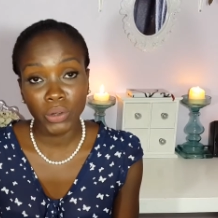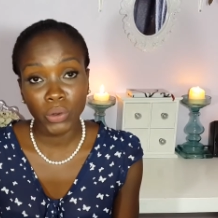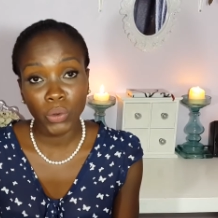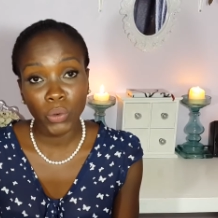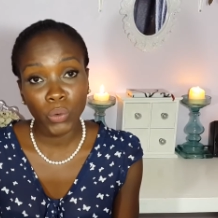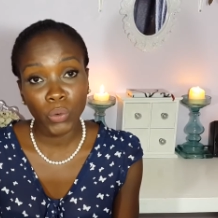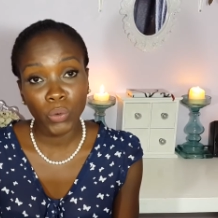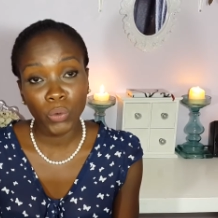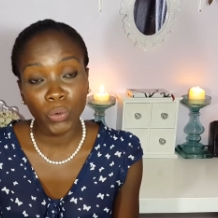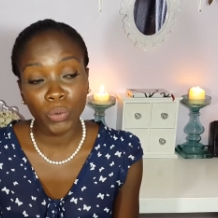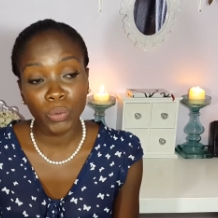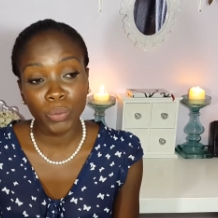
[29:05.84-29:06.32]

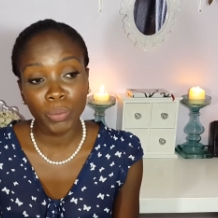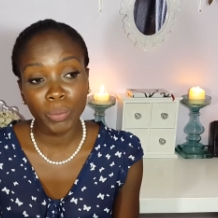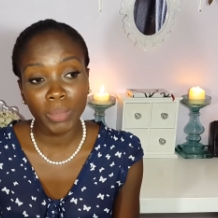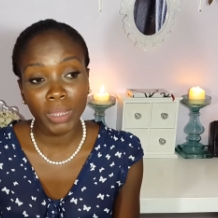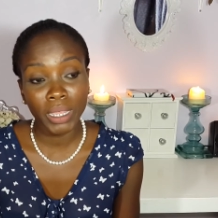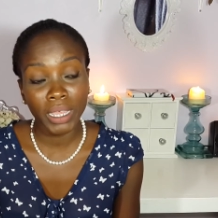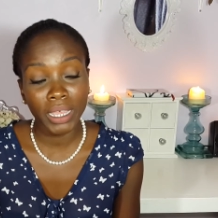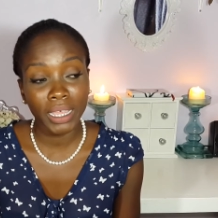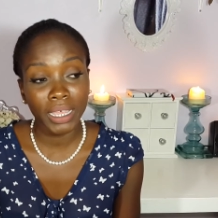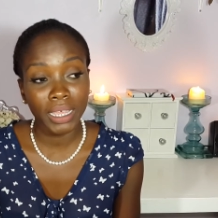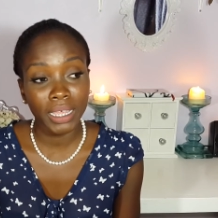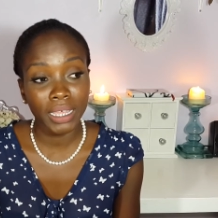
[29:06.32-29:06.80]
home,
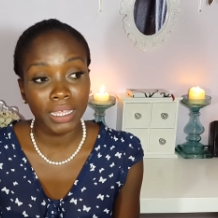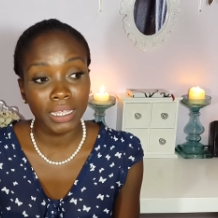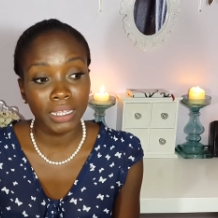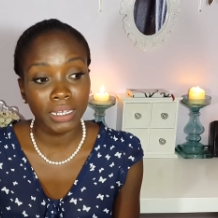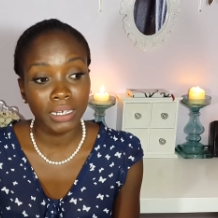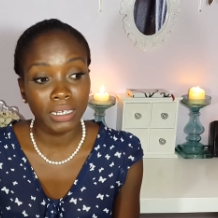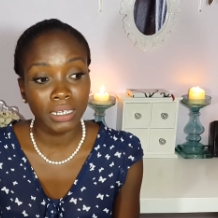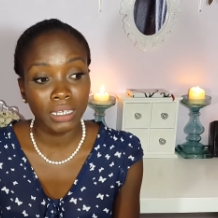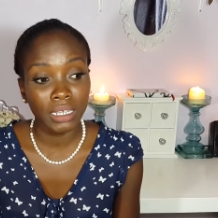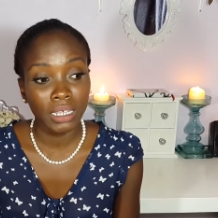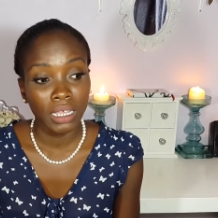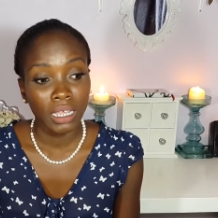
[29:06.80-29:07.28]

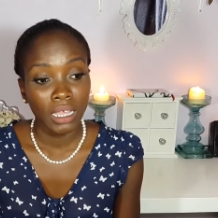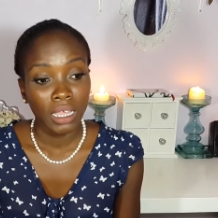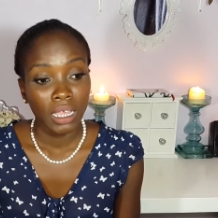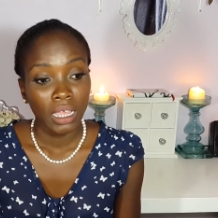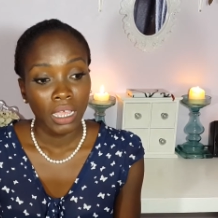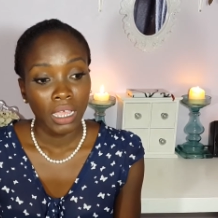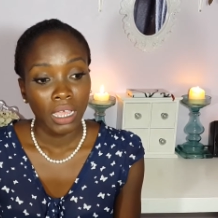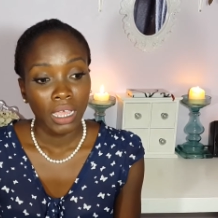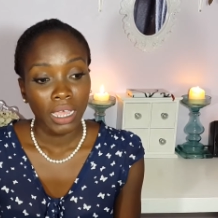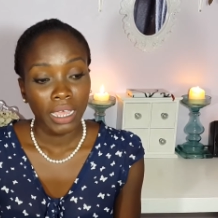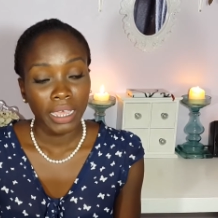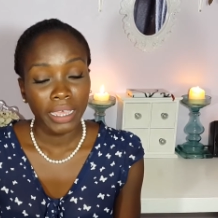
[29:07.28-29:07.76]
and
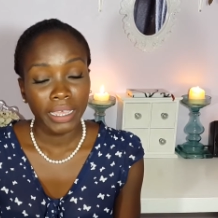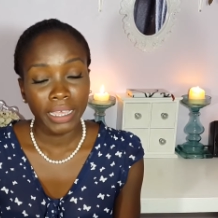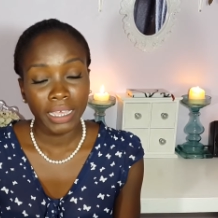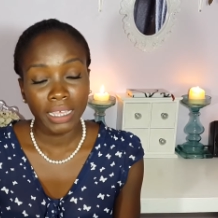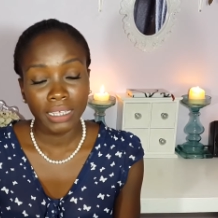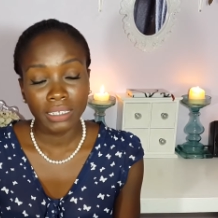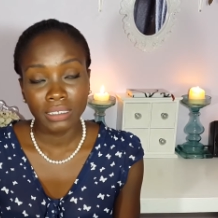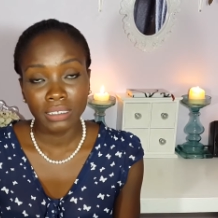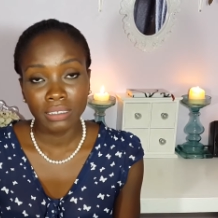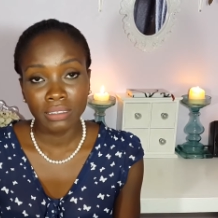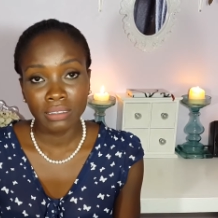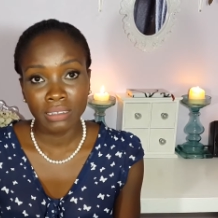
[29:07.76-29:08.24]
I
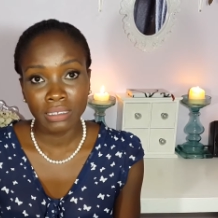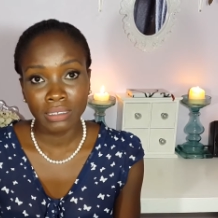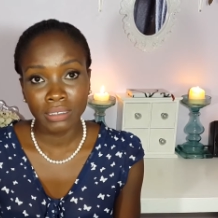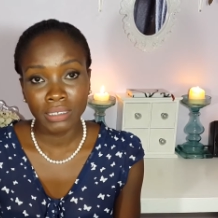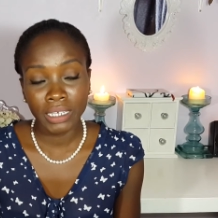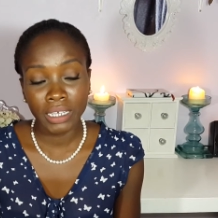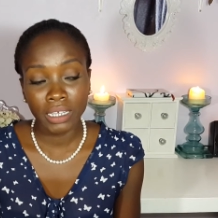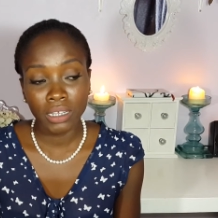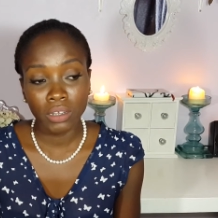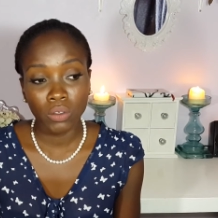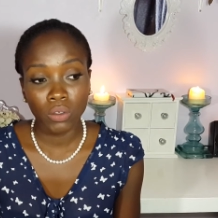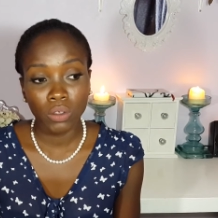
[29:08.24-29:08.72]
had to
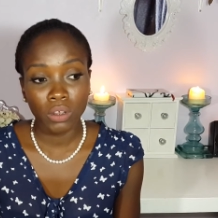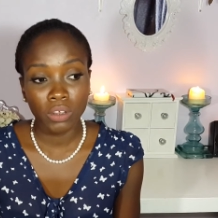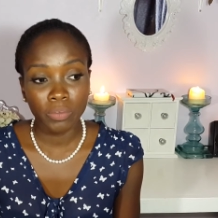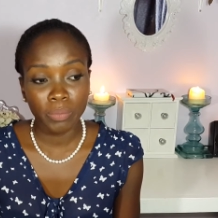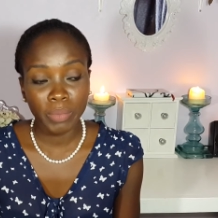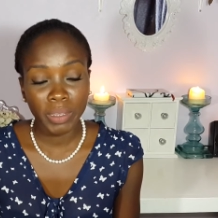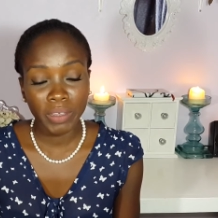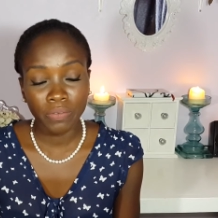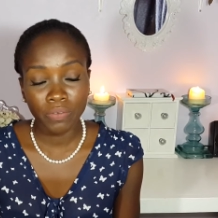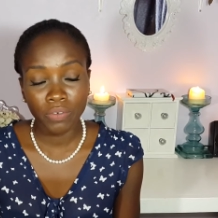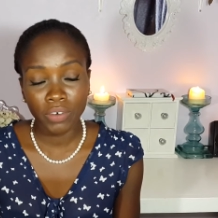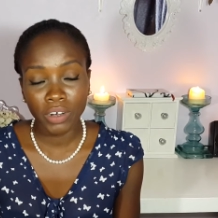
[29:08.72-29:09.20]
tell all of
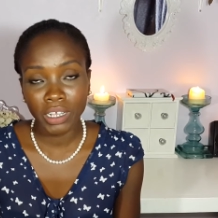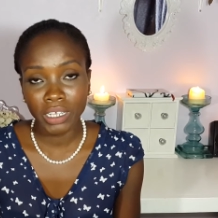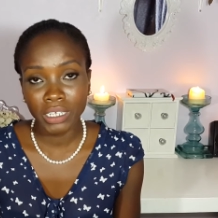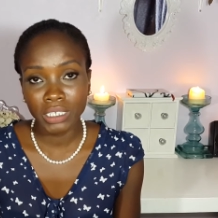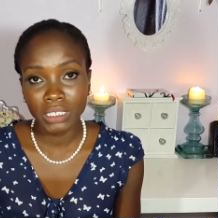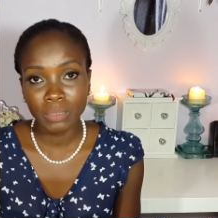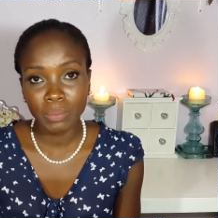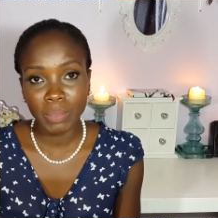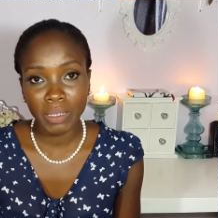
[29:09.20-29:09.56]
my friends,